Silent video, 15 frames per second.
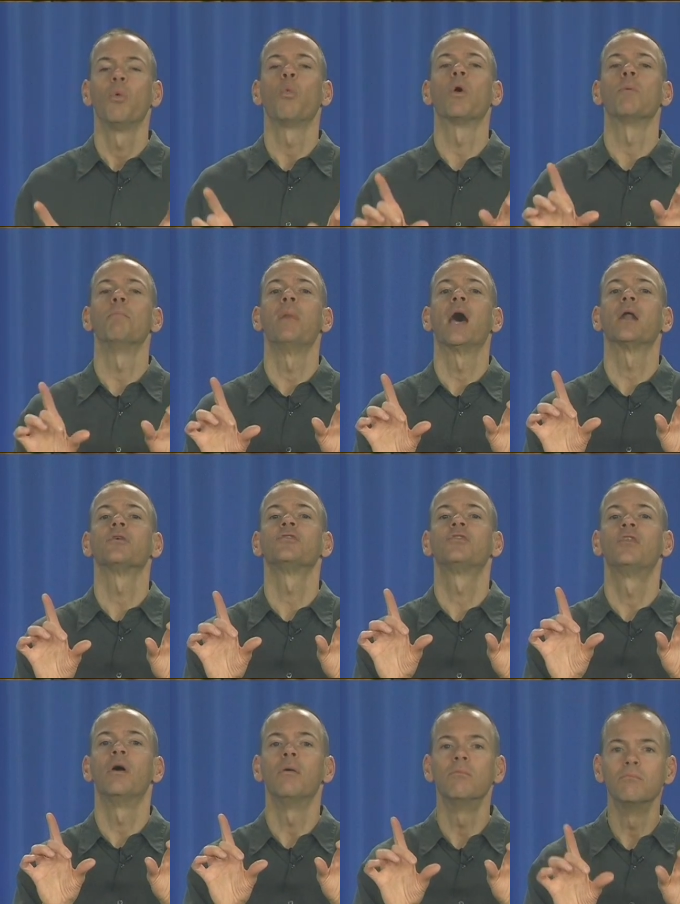What matters
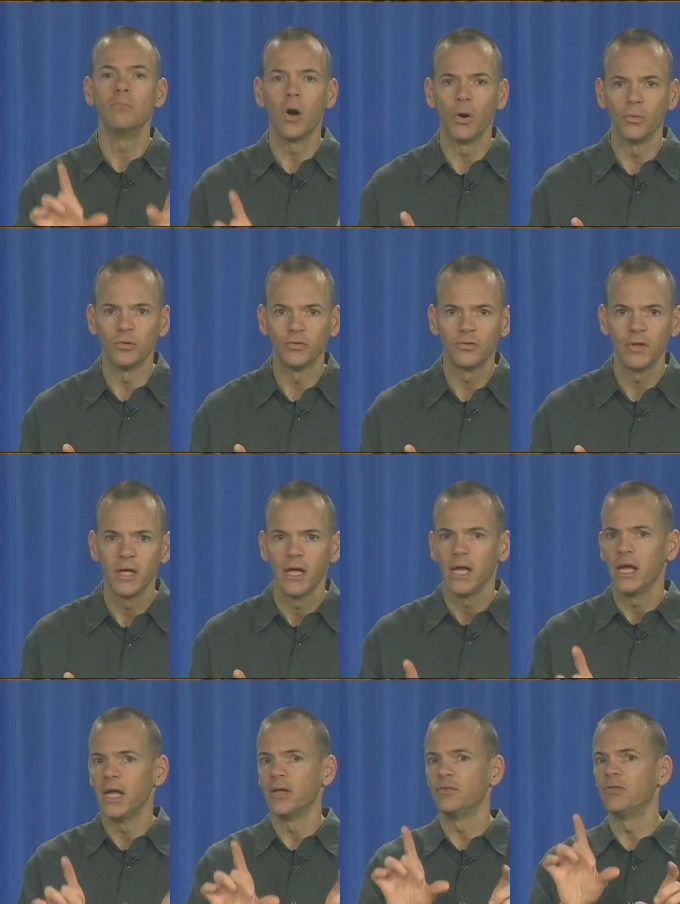the most
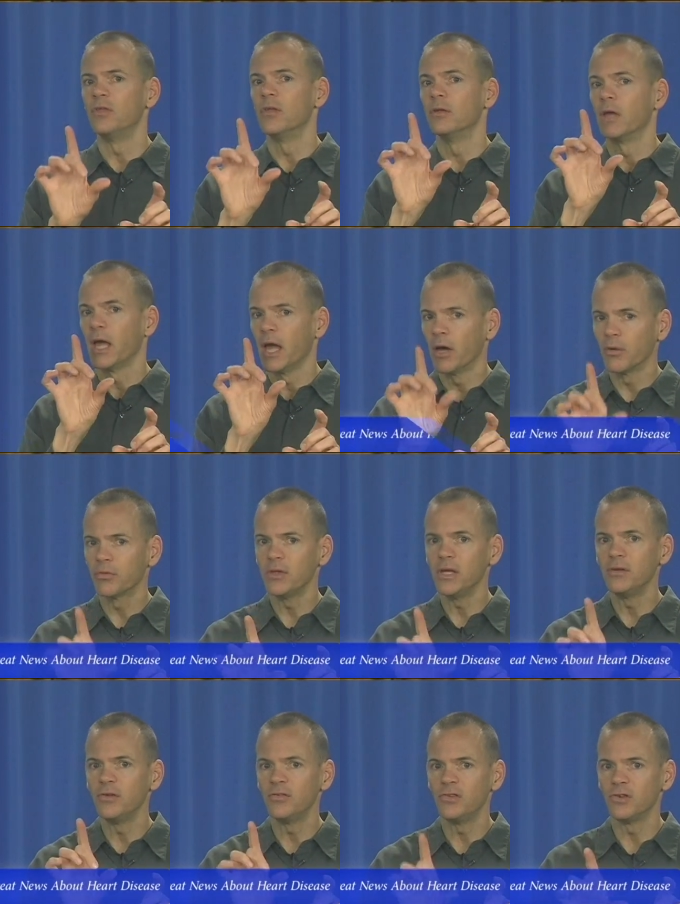is the healthy
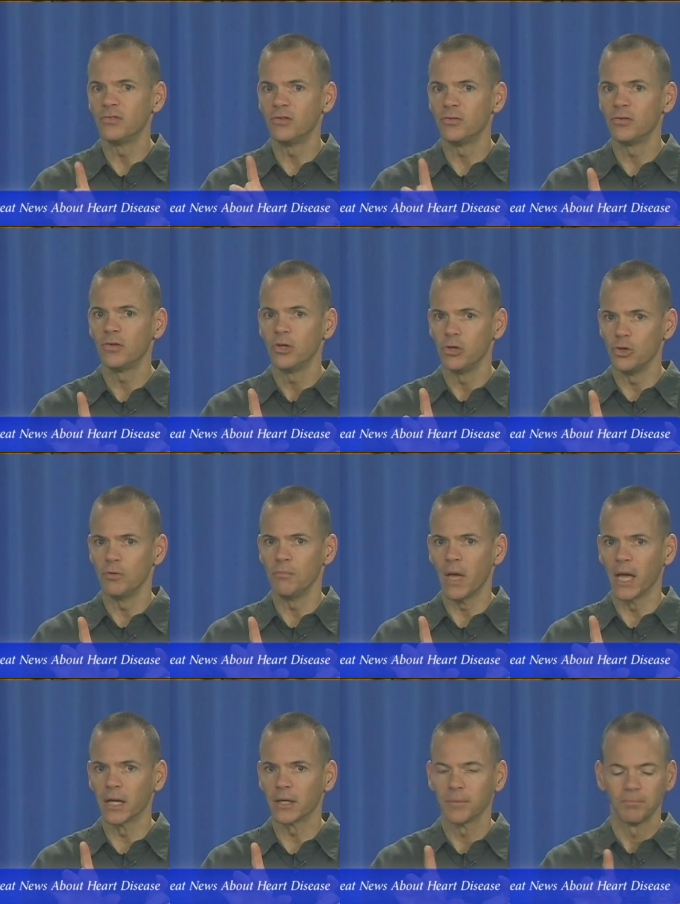decisions you
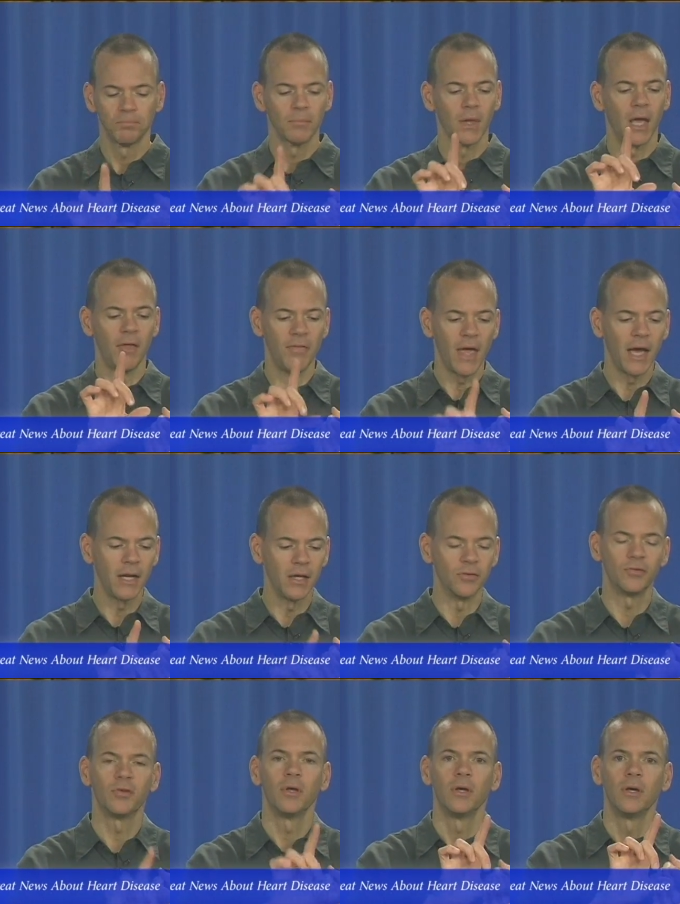make, and that
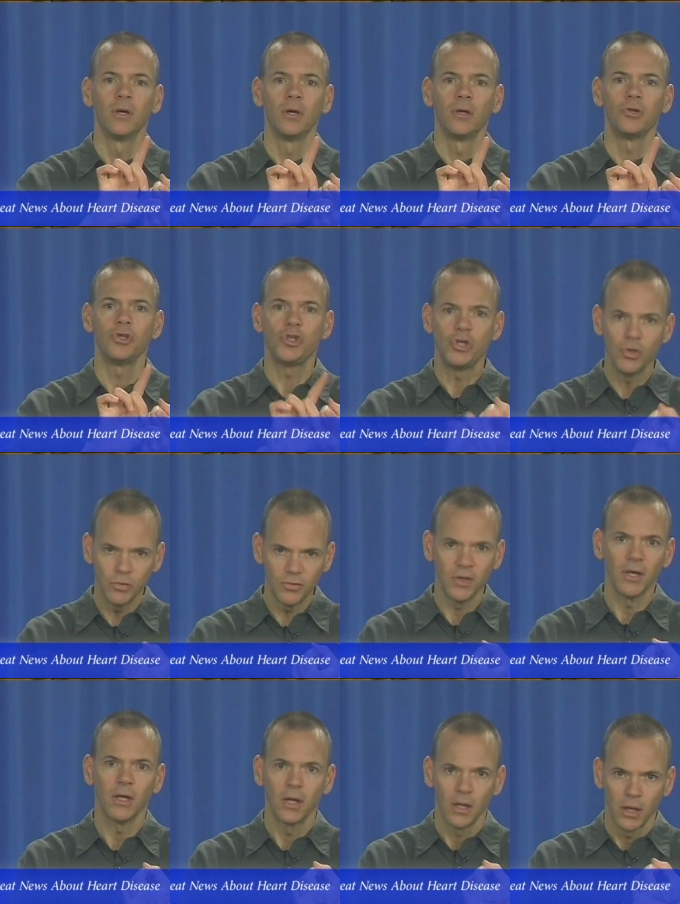is
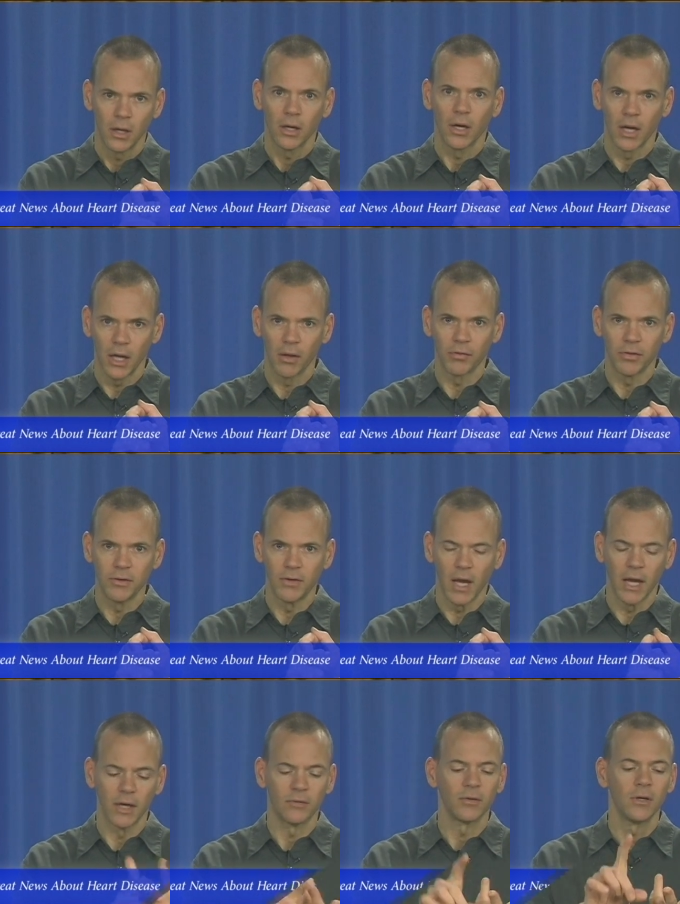choosing a healthy
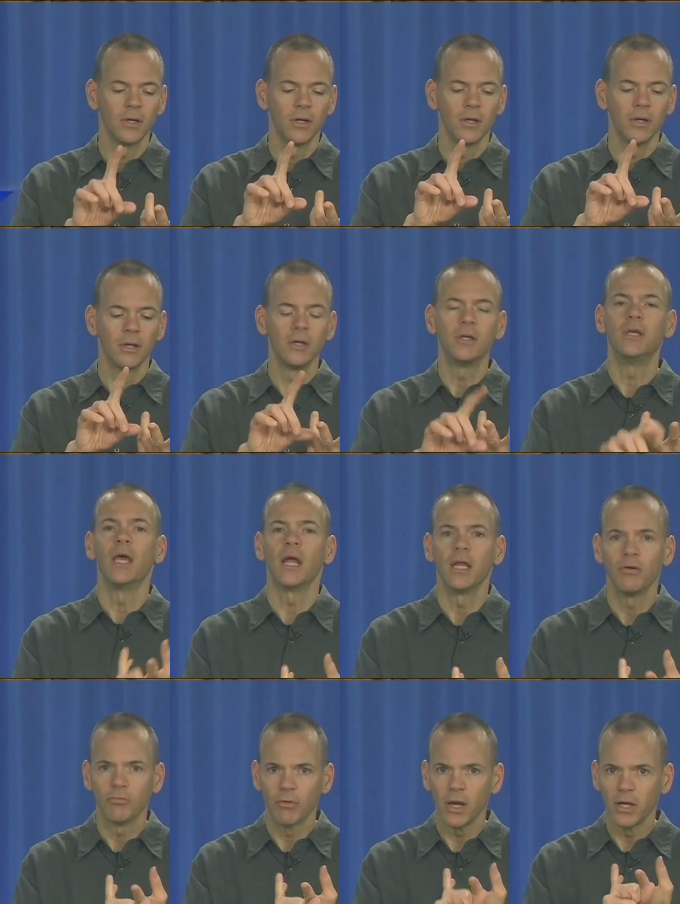diet,
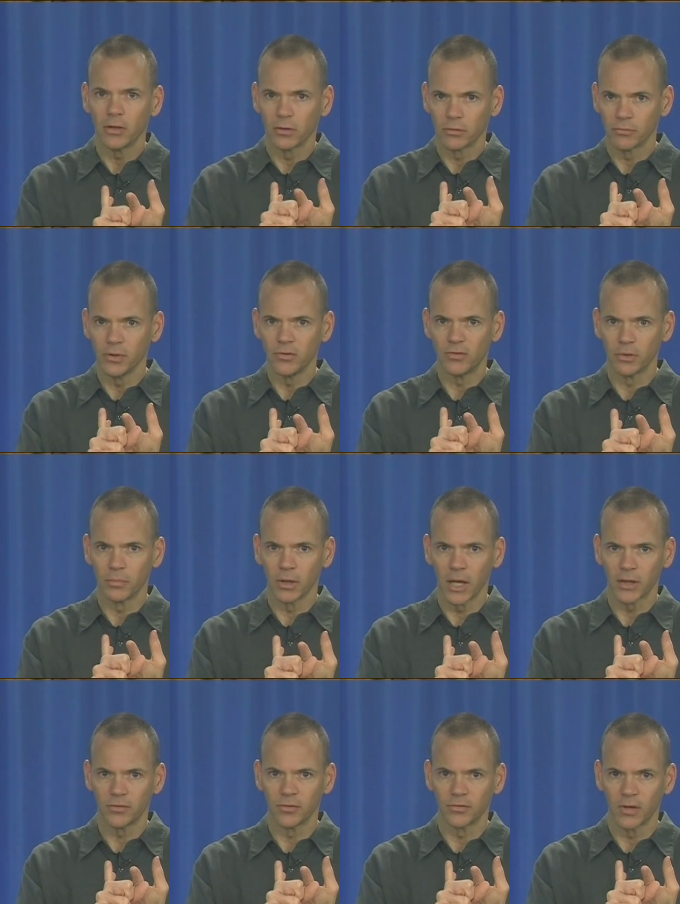getting regular, reasonable
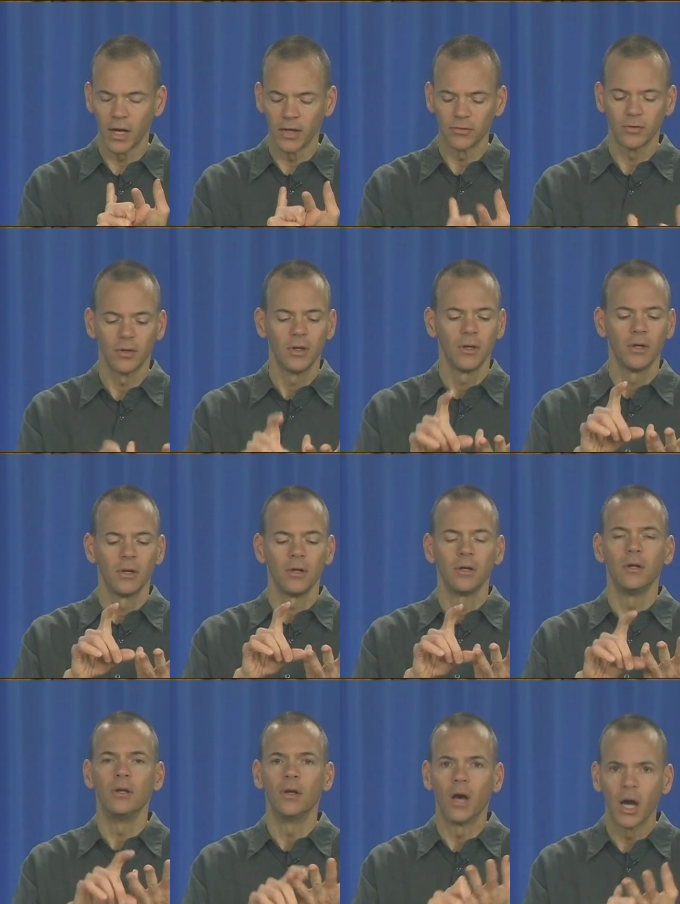exercise,
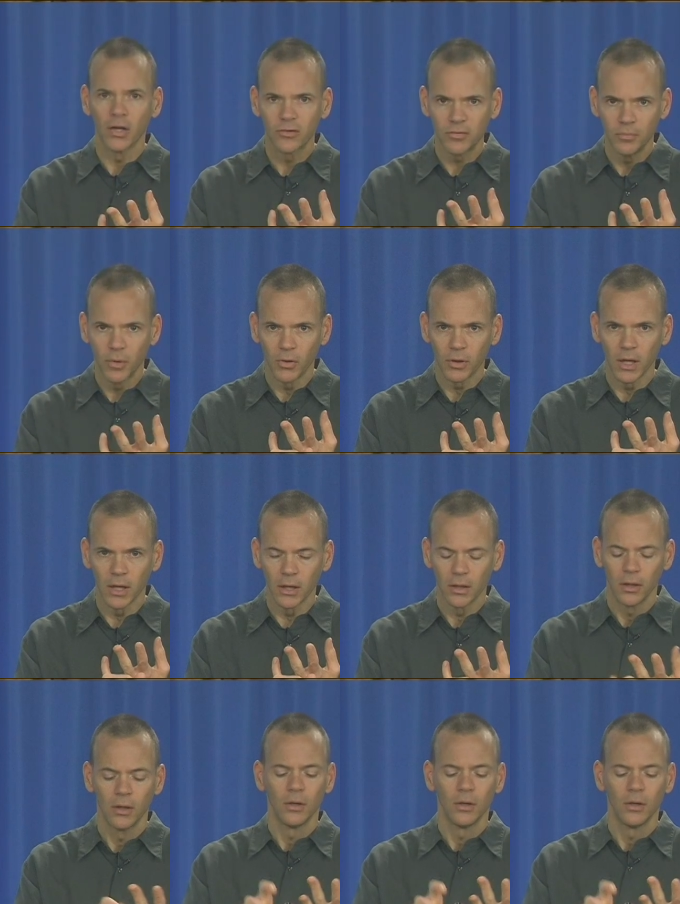not smoking,